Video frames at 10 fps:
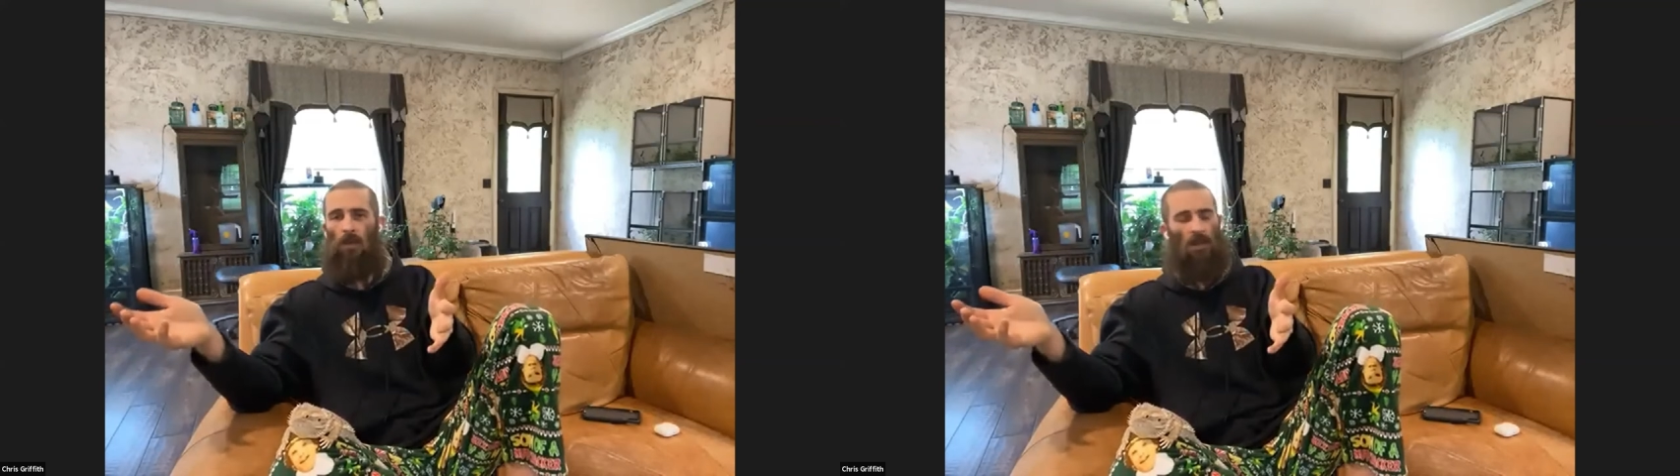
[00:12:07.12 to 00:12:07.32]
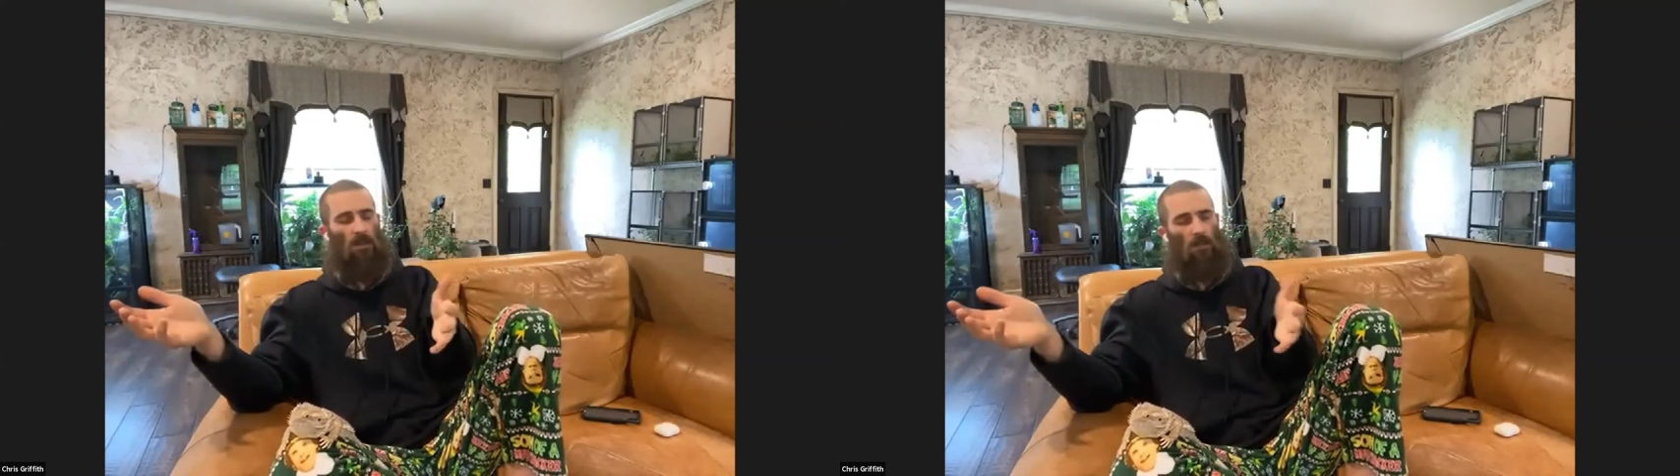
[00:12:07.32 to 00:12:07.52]

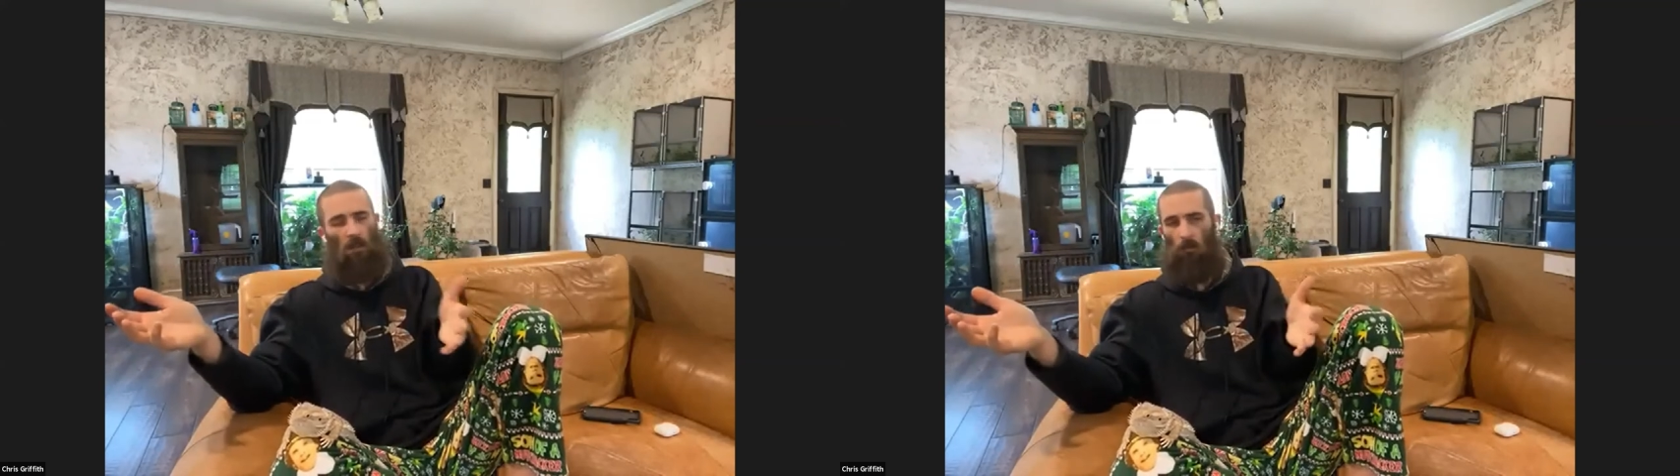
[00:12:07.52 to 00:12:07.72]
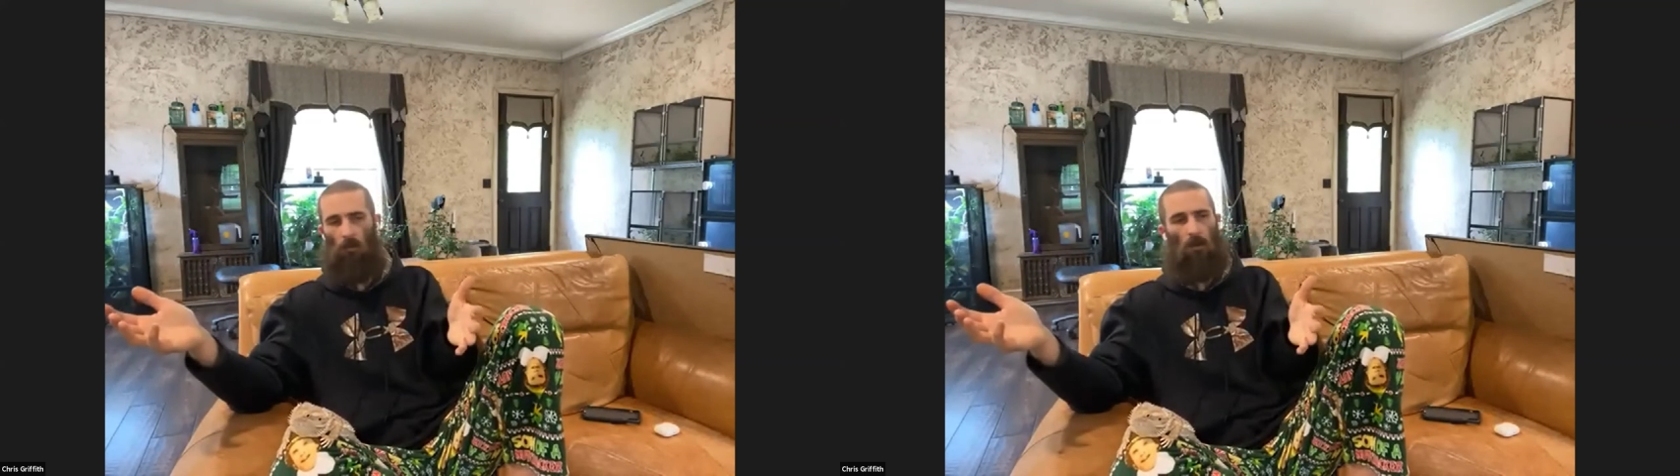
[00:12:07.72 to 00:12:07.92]
and I
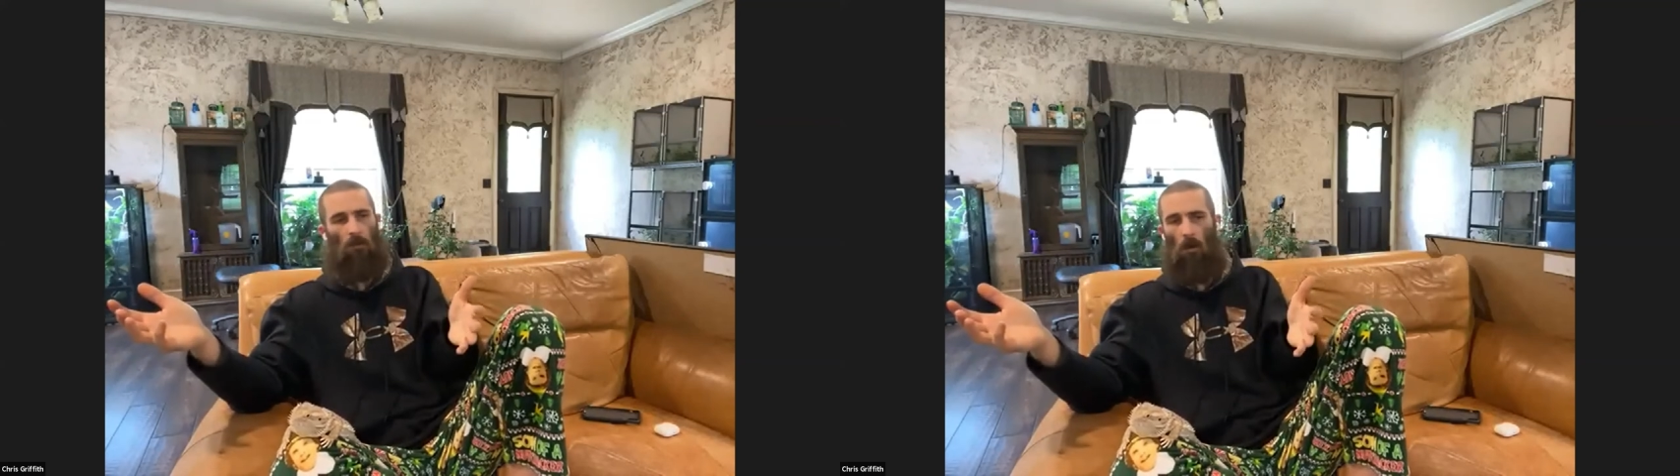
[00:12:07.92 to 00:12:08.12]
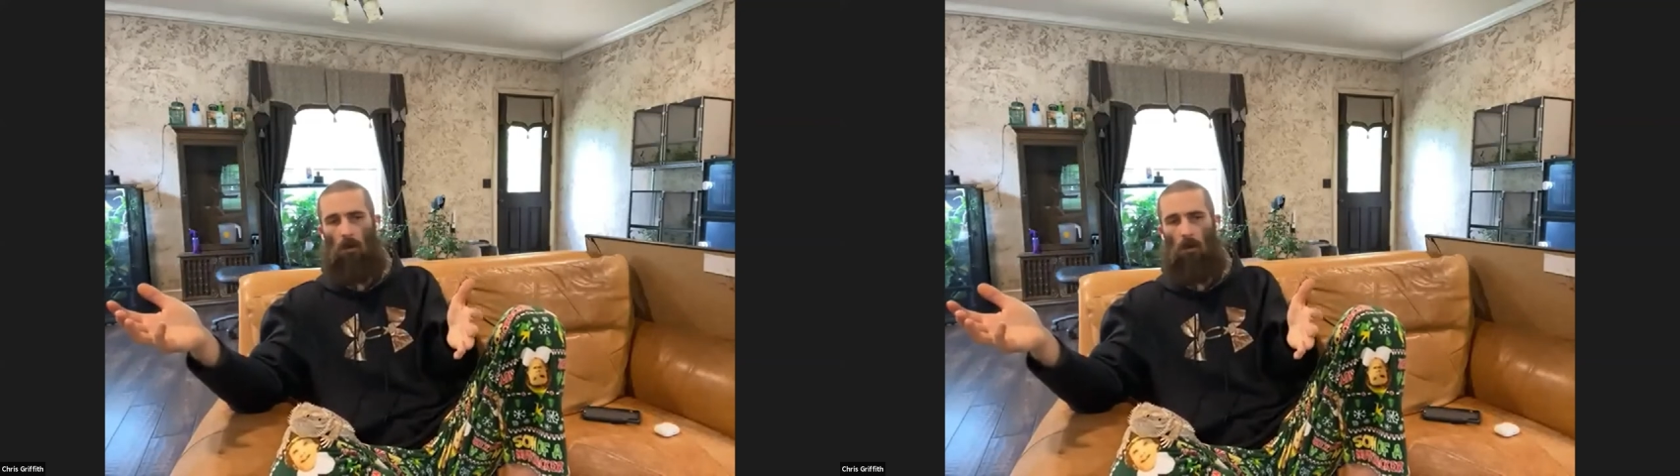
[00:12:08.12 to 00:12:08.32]
separate them
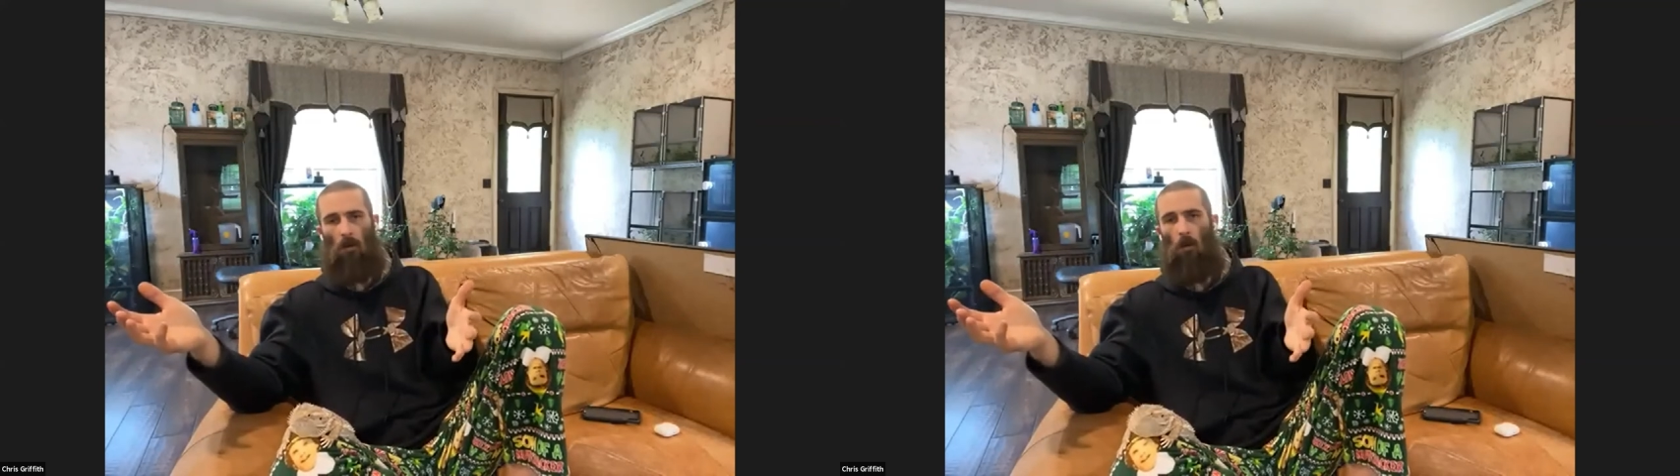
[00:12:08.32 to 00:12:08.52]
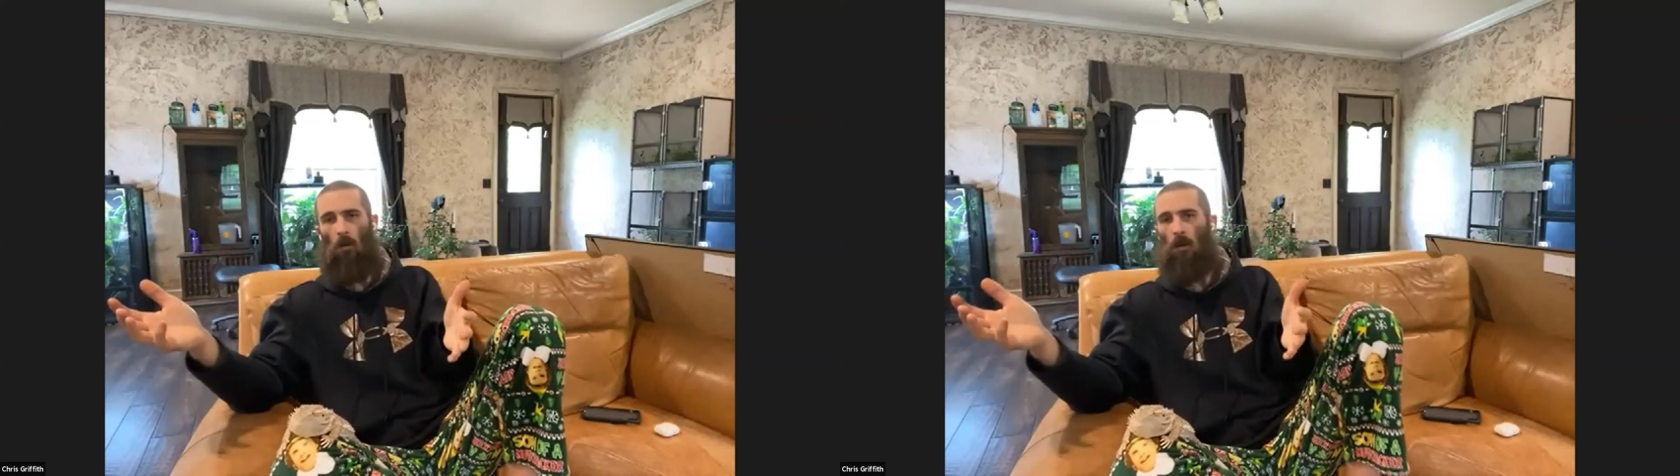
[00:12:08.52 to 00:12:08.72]

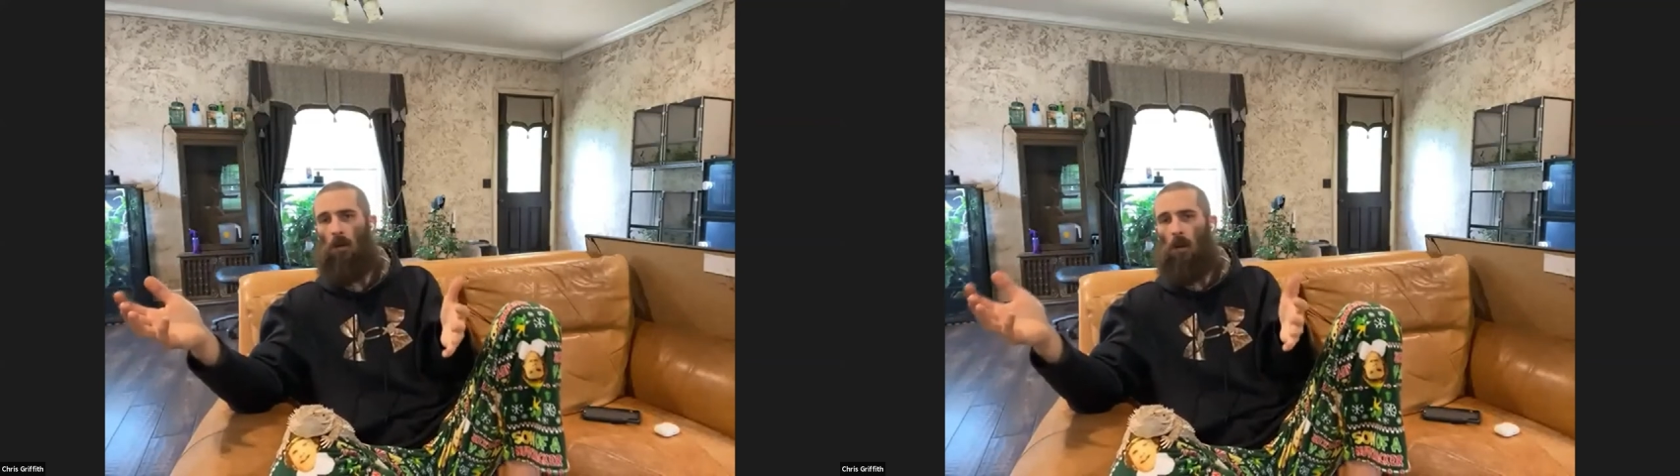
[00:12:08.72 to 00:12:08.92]
hardcore